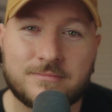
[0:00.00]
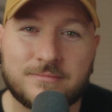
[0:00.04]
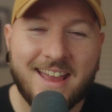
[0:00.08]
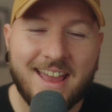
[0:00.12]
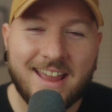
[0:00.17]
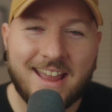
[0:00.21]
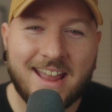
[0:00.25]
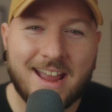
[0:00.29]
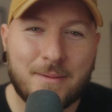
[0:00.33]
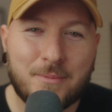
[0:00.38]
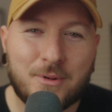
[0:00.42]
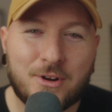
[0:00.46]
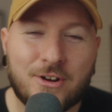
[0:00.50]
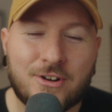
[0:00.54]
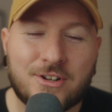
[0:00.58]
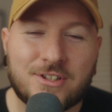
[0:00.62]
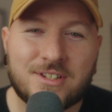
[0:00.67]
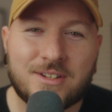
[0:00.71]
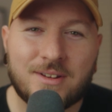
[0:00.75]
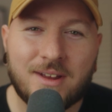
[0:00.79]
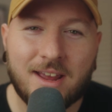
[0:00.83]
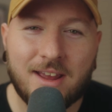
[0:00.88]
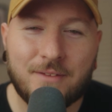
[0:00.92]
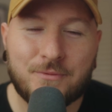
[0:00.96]
Hey camera
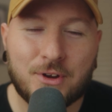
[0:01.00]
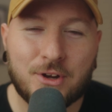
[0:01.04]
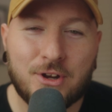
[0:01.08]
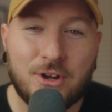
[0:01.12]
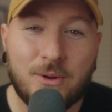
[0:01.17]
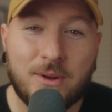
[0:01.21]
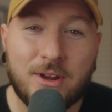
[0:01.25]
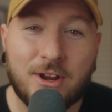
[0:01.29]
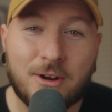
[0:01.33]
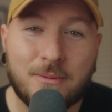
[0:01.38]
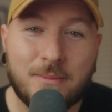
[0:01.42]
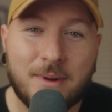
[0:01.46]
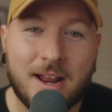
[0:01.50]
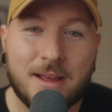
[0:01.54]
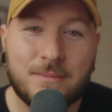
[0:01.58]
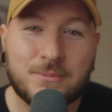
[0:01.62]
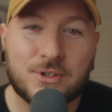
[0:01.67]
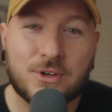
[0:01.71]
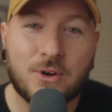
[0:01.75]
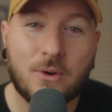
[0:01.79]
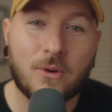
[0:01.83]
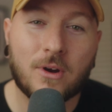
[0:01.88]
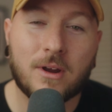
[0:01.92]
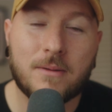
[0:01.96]
nerds, if you're new here, my
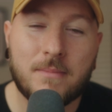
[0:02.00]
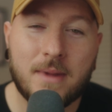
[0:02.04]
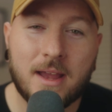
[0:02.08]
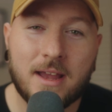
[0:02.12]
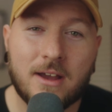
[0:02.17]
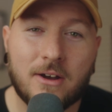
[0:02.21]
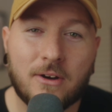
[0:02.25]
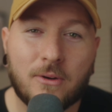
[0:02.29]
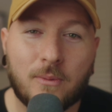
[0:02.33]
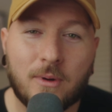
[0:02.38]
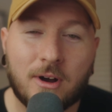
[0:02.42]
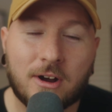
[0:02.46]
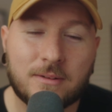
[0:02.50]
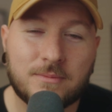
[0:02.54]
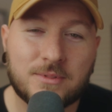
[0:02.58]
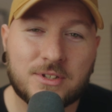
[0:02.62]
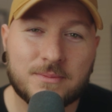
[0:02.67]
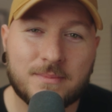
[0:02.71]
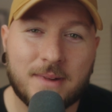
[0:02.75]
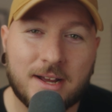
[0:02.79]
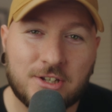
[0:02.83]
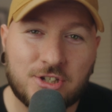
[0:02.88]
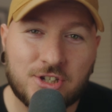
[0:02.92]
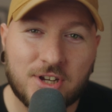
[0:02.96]
name's Cory Mayo. Welcome
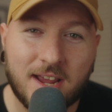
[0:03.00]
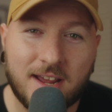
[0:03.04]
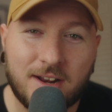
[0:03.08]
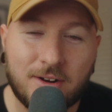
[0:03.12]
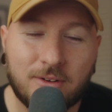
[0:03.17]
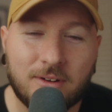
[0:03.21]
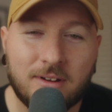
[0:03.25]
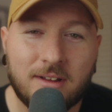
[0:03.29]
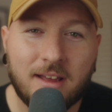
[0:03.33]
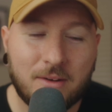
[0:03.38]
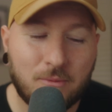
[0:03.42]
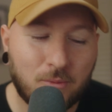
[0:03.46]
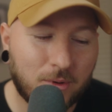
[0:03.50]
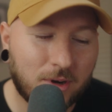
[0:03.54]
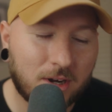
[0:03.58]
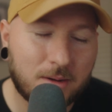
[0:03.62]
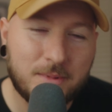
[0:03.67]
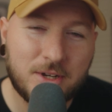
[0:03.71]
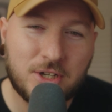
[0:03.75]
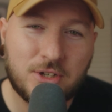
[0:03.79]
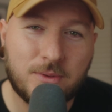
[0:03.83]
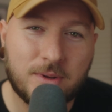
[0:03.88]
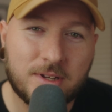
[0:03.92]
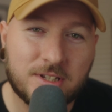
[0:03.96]
to my channel. We're going to
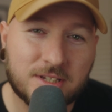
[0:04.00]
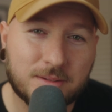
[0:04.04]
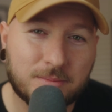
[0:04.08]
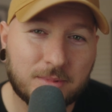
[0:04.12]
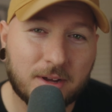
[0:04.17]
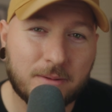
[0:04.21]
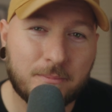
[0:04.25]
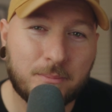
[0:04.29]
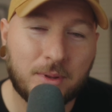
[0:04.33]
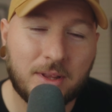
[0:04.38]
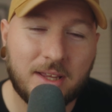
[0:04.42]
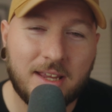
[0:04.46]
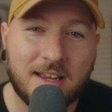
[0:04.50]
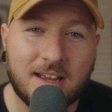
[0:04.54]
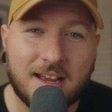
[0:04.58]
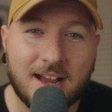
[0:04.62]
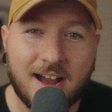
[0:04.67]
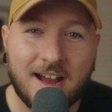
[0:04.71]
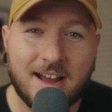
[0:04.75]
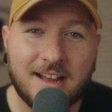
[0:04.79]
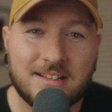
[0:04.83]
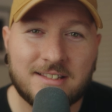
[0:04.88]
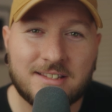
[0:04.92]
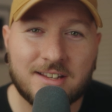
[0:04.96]
be doing some complete
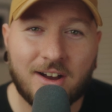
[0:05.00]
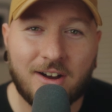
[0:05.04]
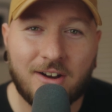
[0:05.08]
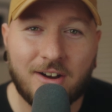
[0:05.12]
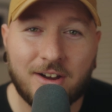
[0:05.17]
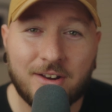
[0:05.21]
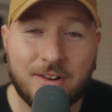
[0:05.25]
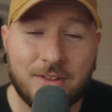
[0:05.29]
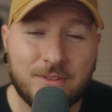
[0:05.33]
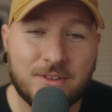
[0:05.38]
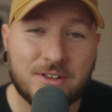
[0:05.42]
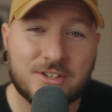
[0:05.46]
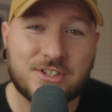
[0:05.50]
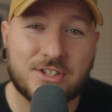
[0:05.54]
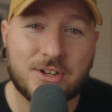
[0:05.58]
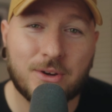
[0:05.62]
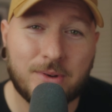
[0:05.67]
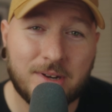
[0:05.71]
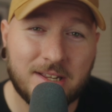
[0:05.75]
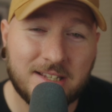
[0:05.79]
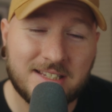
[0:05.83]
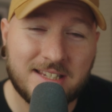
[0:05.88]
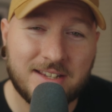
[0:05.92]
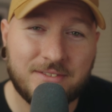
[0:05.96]
guides on the
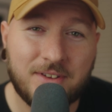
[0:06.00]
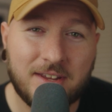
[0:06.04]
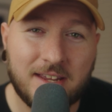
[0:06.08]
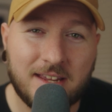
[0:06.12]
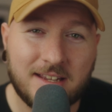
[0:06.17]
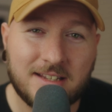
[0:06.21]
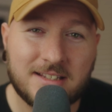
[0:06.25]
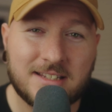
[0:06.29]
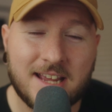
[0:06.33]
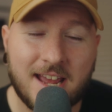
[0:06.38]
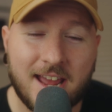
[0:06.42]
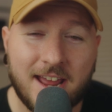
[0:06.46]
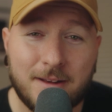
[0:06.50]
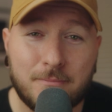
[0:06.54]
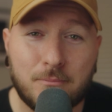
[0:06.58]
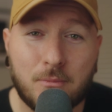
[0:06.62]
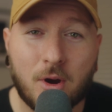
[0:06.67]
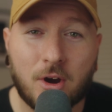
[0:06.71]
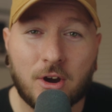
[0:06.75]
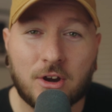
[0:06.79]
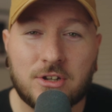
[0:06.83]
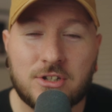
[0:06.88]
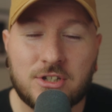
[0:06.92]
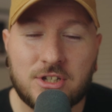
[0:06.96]
Sony ZV-E10
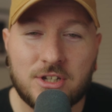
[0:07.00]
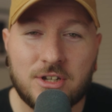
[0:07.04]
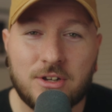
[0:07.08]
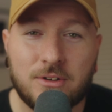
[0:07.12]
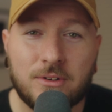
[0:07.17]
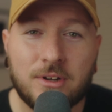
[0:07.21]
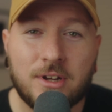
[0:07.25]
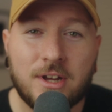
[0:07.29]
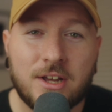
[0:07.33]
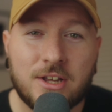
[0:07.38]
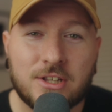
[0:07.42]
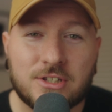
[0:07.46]
Mark II.